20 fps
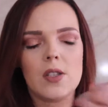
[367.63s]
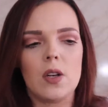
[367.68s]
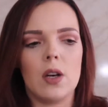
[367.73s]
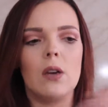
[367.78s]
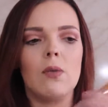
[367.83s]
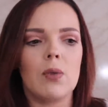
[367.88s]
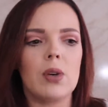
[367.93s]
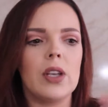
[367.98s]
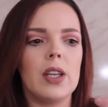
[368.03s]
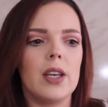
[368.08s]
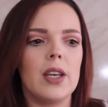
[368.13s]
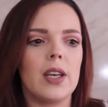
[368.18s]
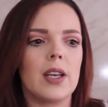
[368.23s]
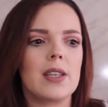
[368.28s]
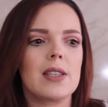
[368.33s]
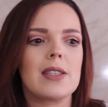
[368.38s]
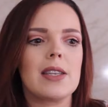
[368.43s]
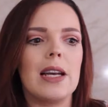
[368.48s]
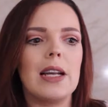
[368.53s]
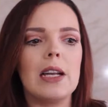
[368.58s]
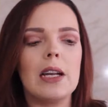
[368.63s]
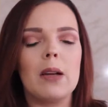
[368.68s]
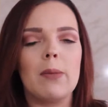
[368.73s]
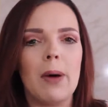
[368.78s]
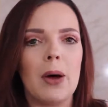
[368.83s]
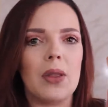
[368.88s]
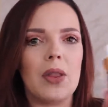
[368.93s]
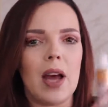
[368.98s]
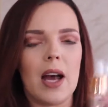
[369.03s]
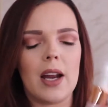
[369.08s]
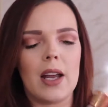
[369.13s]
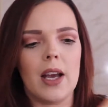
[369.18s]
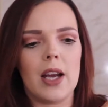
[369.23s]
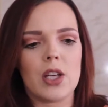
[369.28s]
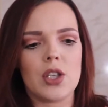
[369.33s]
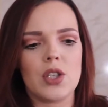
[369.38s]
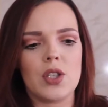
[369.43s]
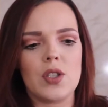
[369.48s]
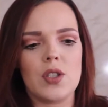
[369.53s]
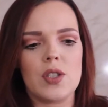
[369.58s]
So I'm really excited about that. I
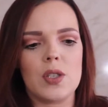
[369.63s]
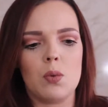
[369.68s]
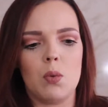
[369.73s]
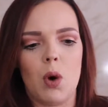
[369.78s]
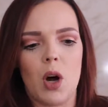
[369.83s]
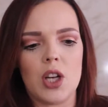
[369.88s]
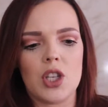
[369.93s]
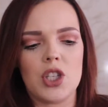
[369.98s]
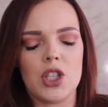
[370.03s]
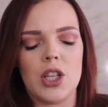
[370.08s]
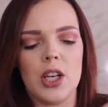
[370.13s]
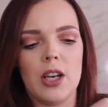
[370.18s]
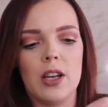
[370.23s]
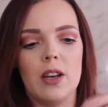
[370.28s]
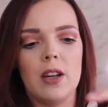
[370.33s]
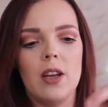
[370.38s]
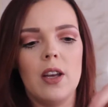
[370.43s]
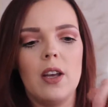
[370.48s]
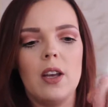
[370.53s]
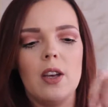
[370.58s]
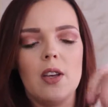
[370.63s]
actually swatched it.